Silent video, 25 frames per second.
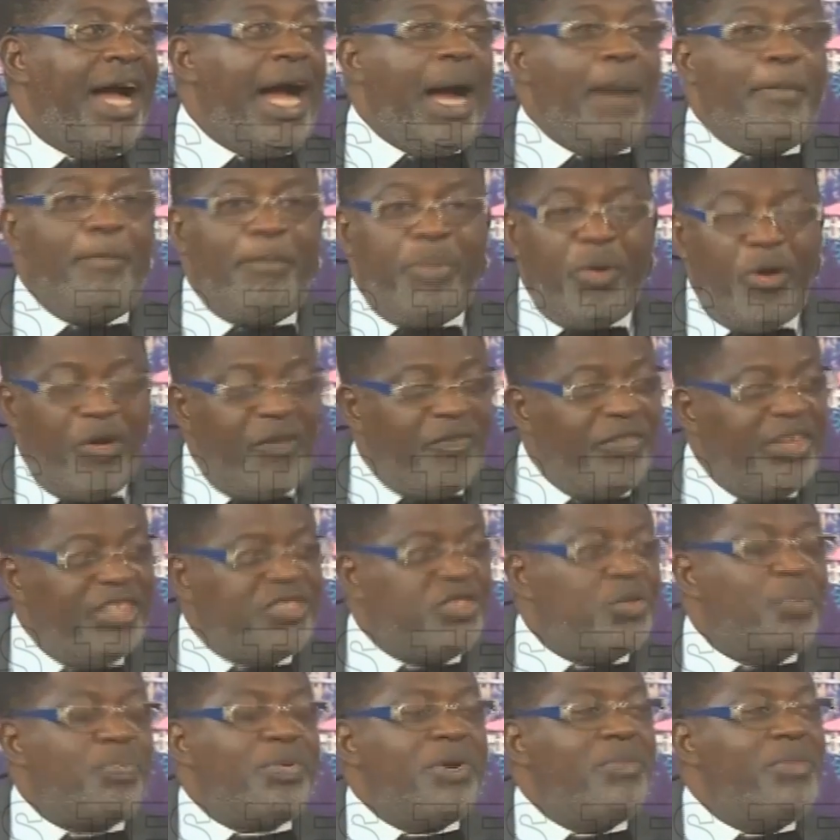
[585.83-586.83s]
above
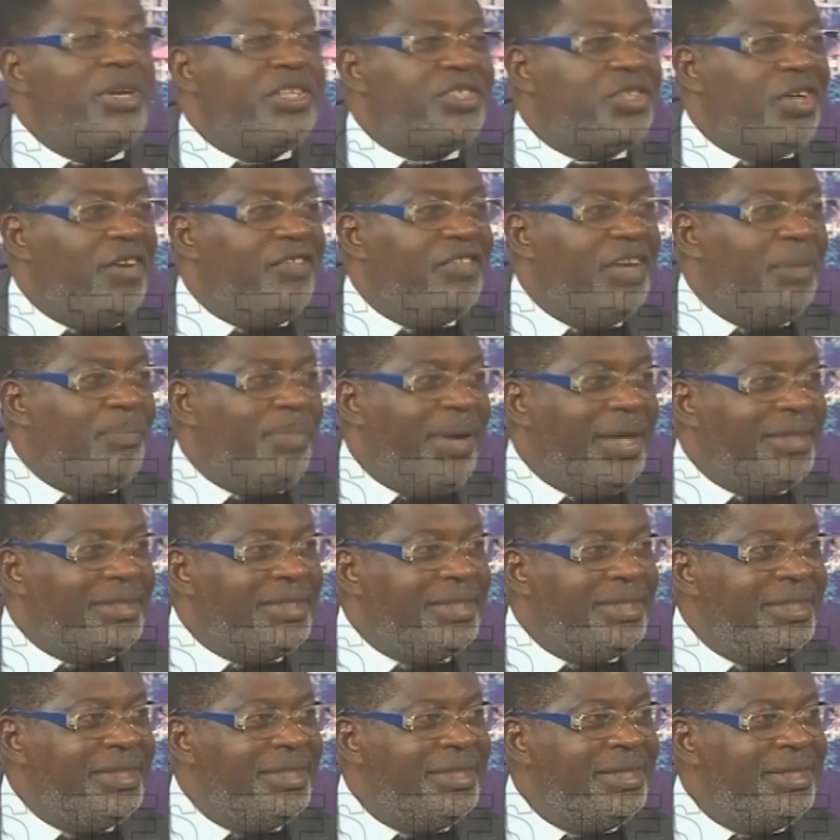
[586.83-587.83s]
the supremacy of the
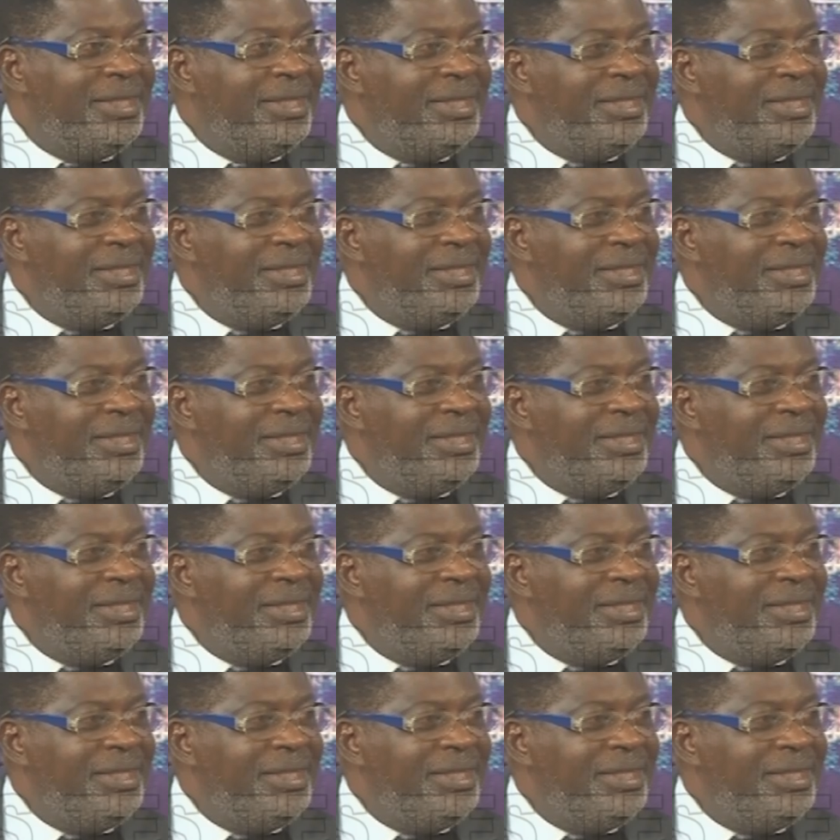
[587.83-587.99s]
party.